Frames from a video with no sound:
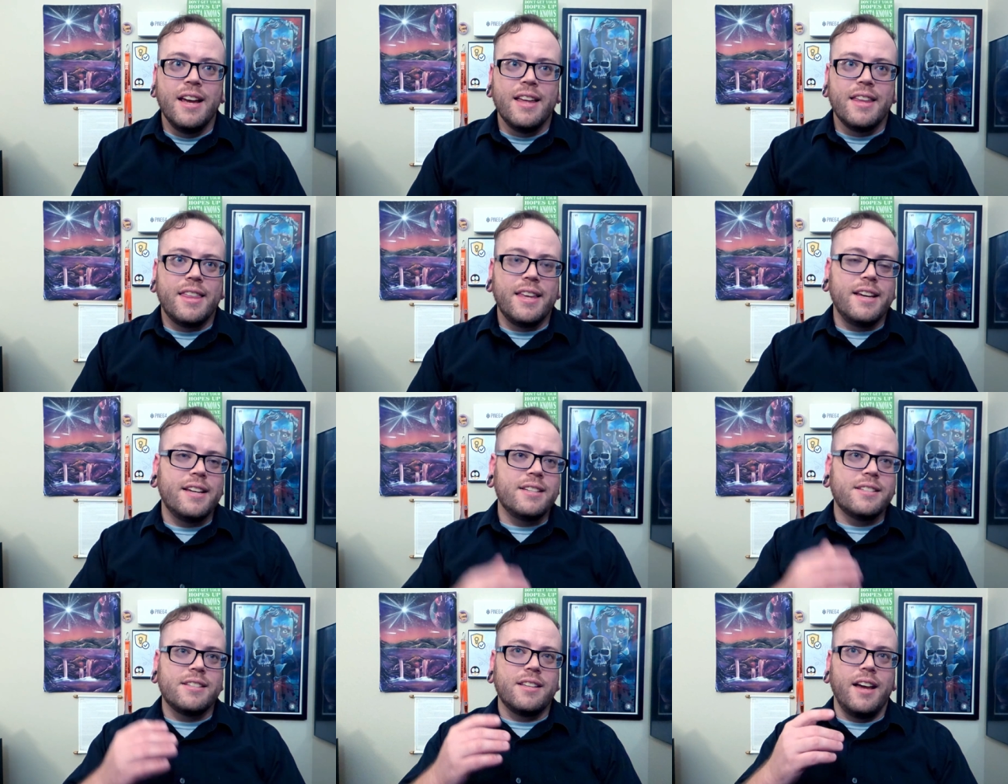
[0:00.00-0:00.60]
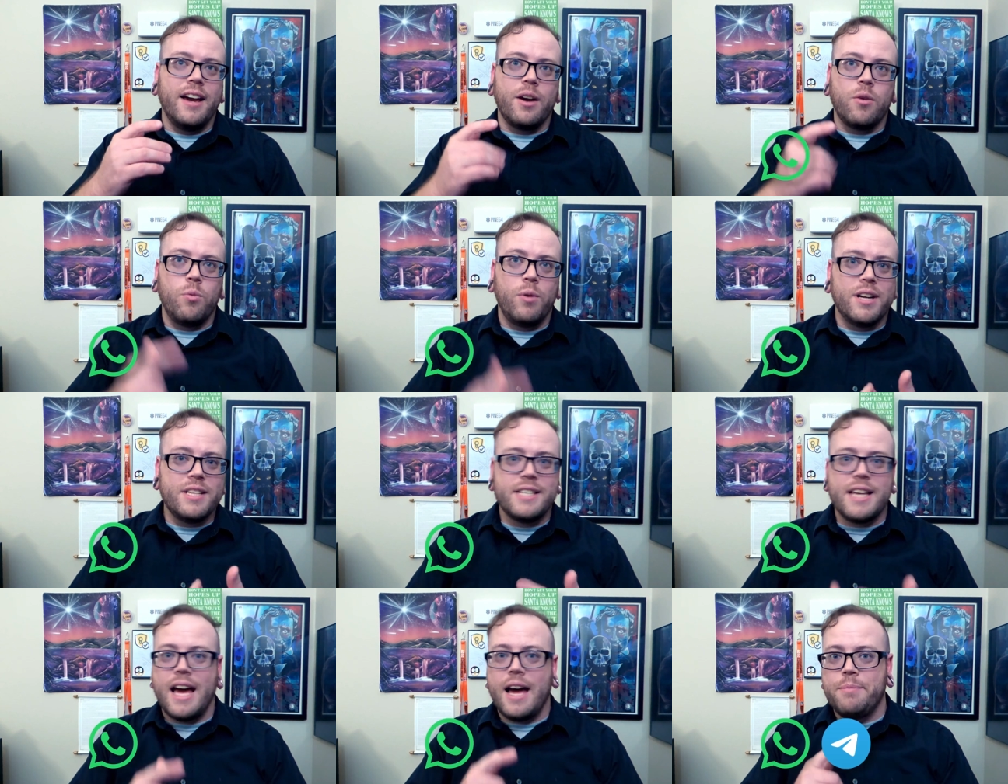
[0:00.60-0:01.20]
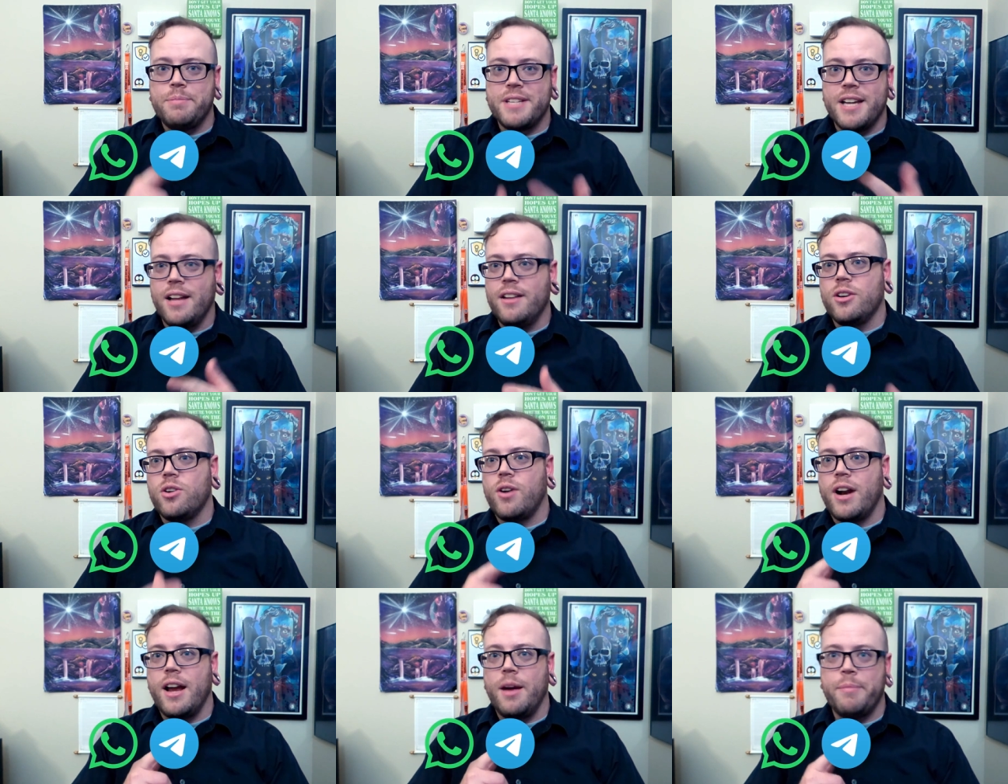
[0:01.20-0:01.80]
things like WhatsApp,
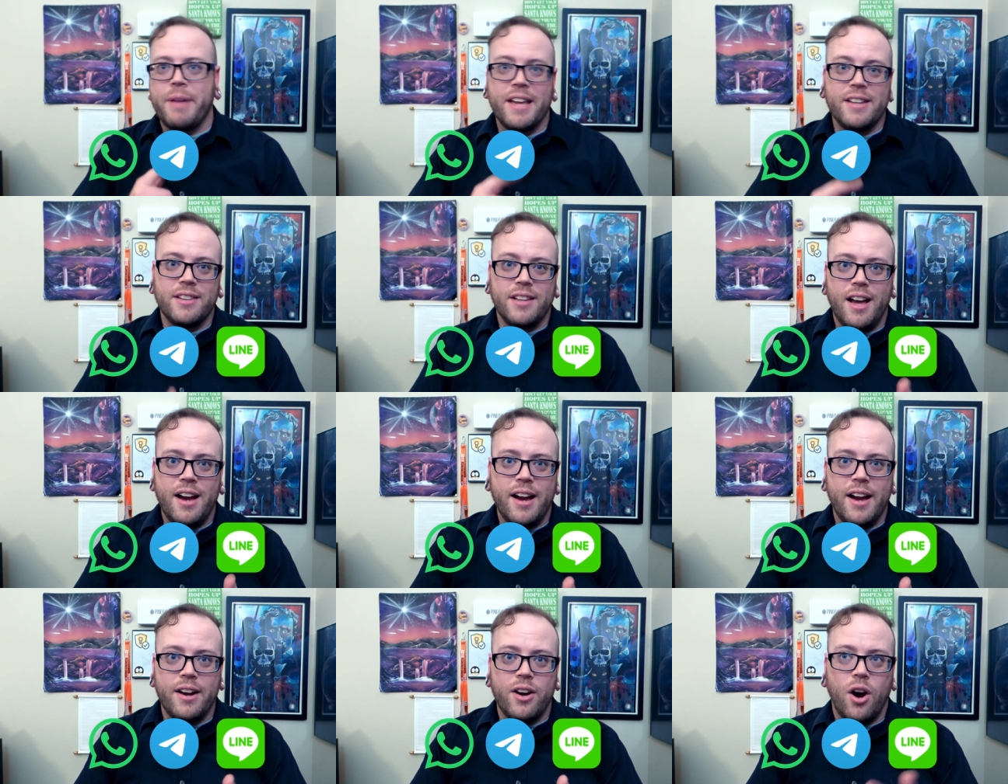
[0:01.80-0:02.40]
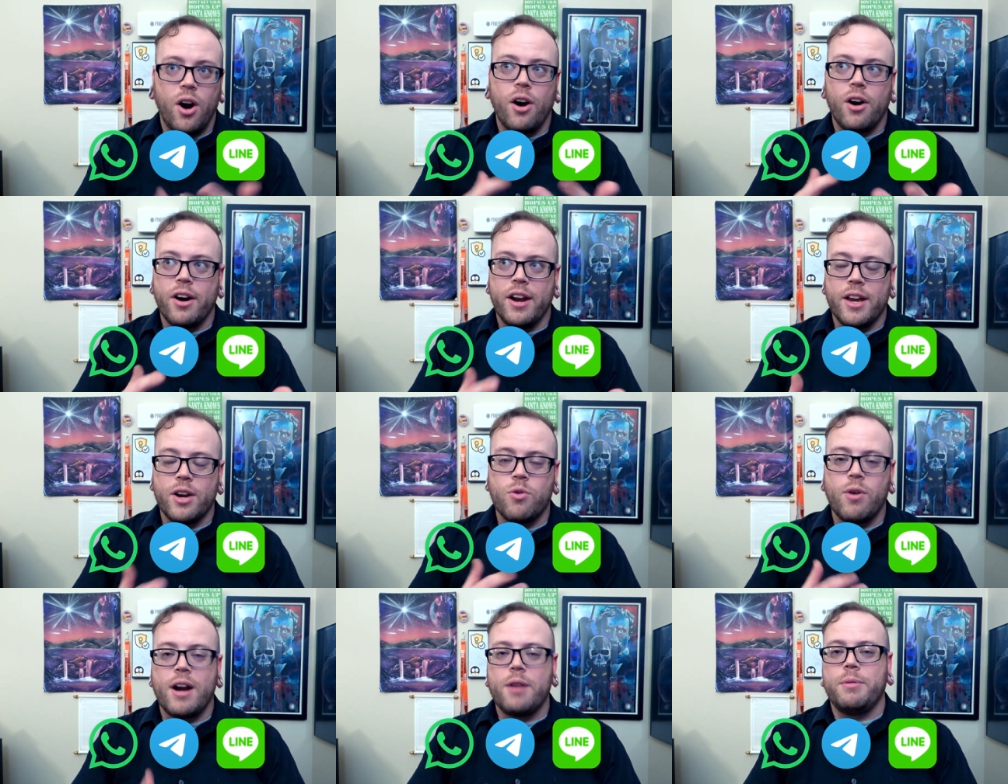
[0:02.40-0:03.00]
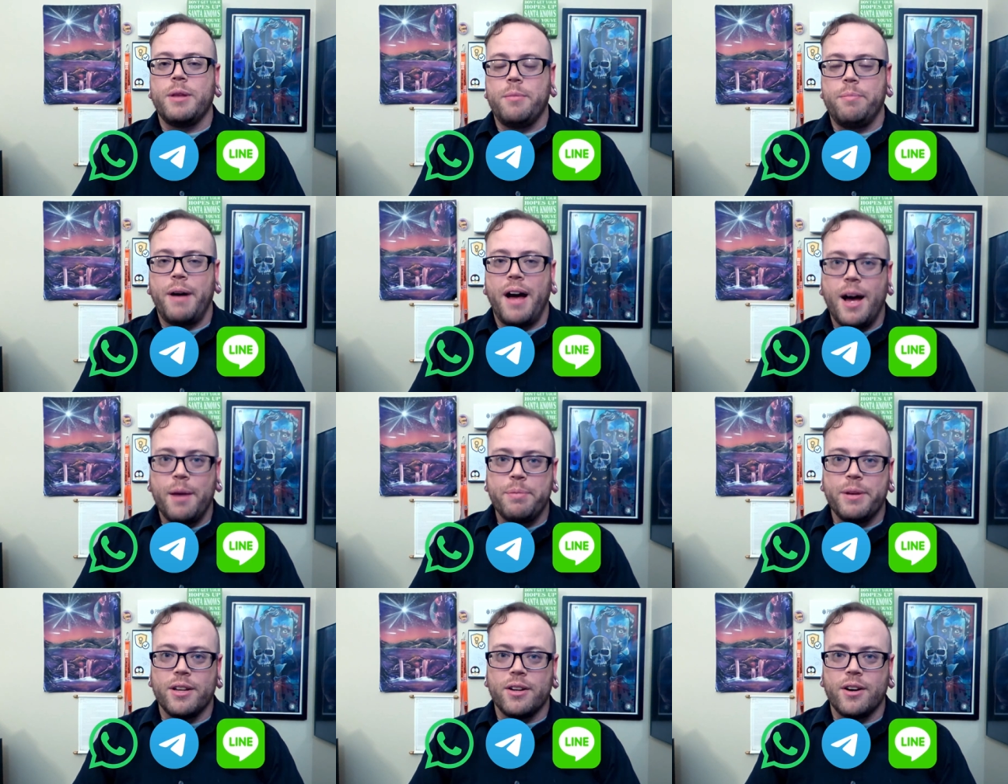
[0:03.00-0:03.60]
Telegram, and Line are incredibly
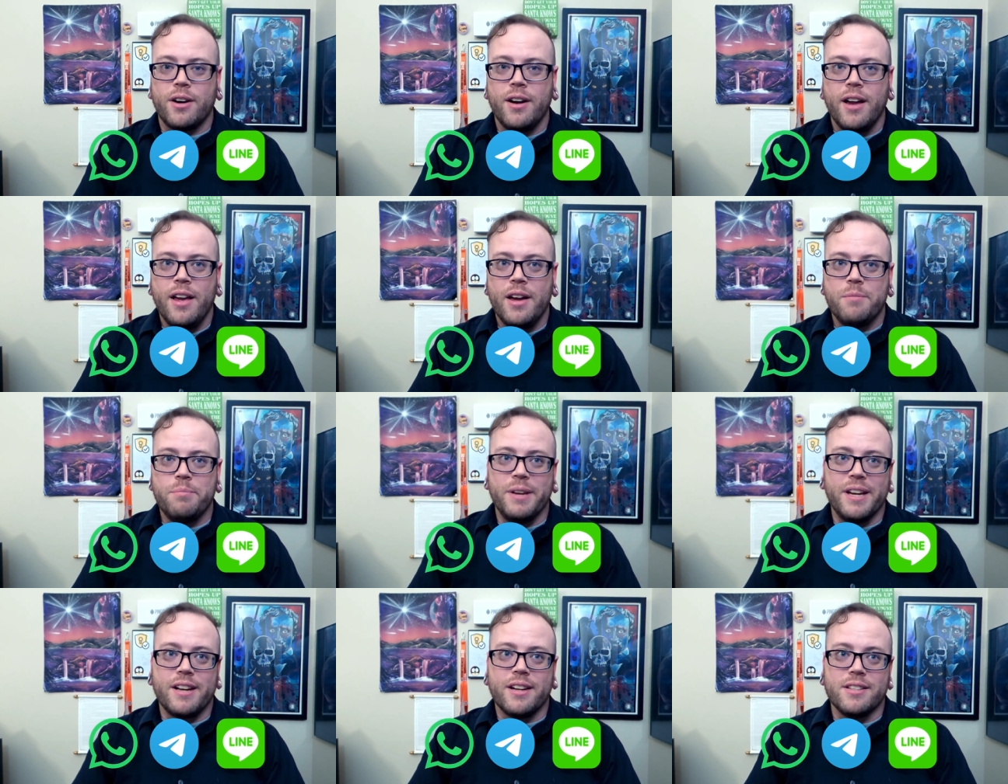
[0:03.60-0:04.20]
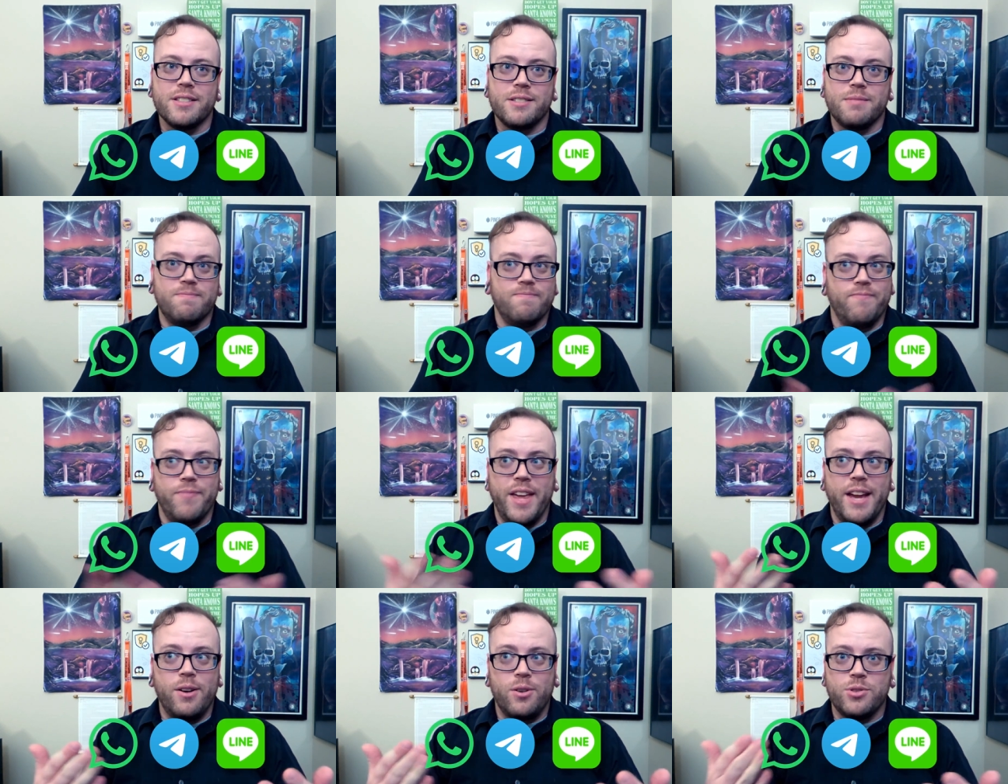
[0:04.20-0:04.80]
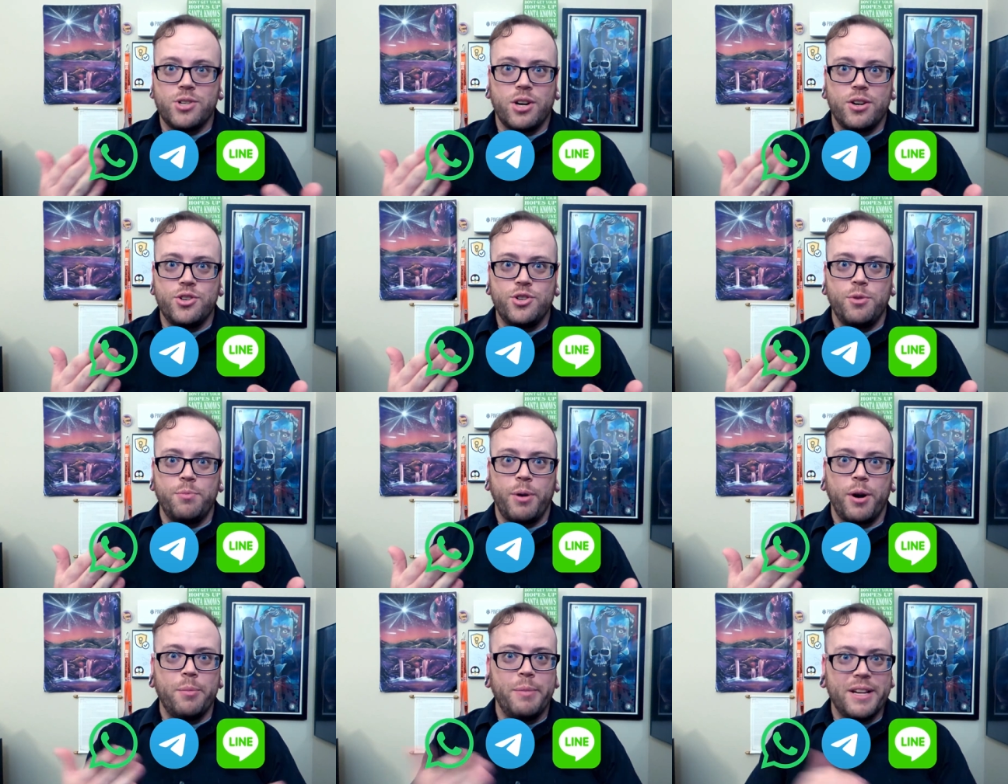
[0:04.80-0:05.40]
popular because they don't charge you
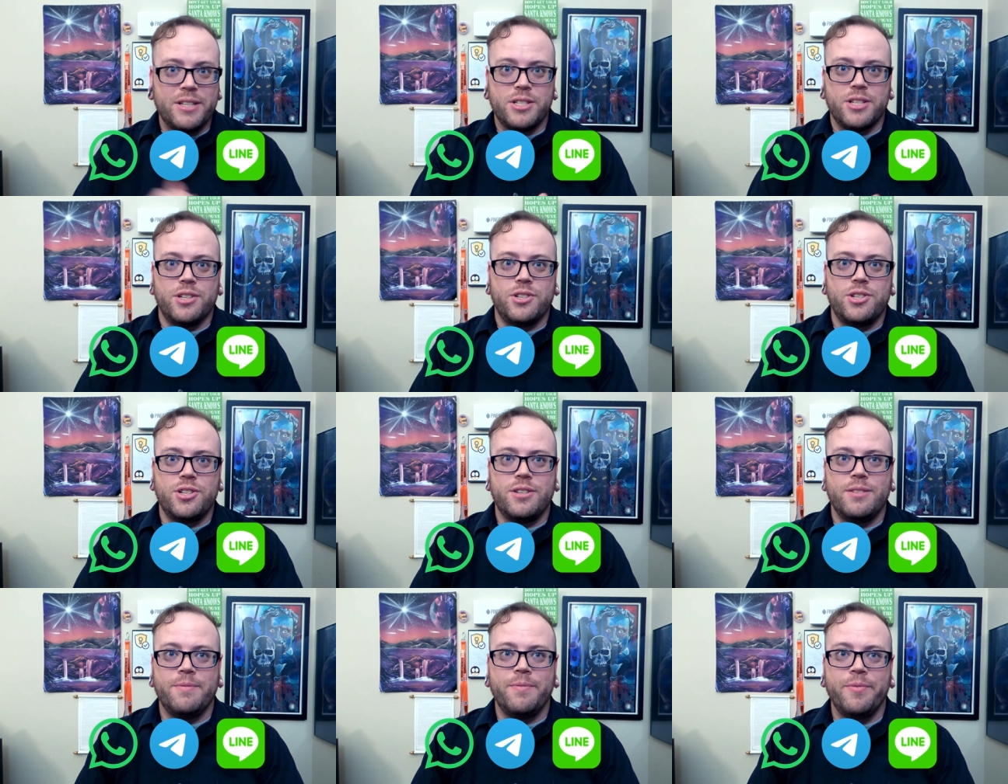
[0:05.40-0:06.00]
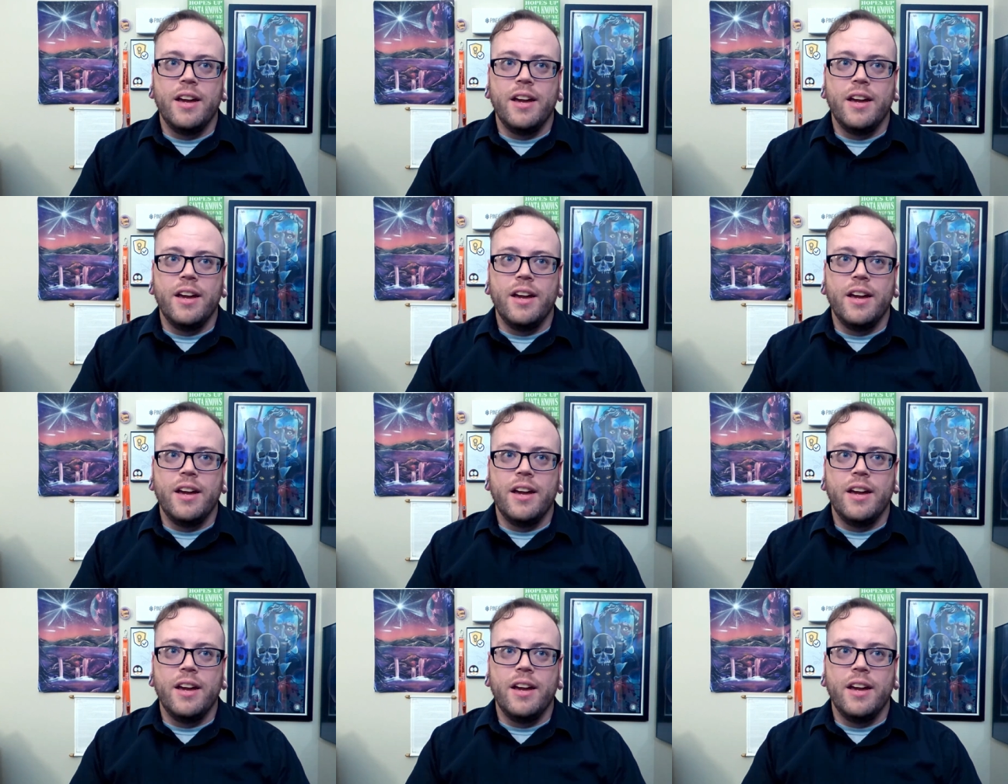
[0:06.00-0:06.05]
per message.